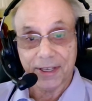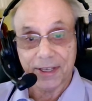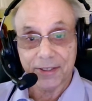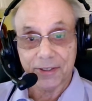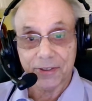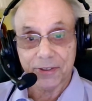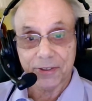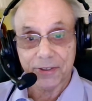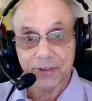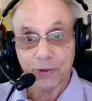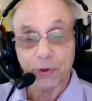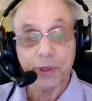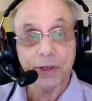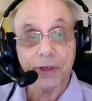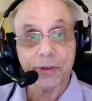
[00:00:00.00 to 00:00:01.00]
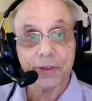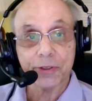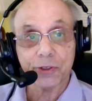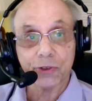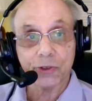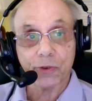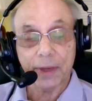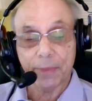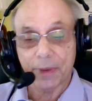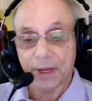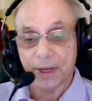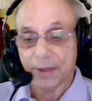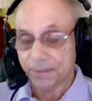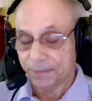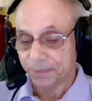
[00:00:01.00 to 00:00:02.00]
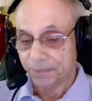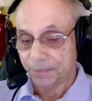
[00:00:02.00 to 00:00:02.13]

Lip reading: That is, you hear the scraping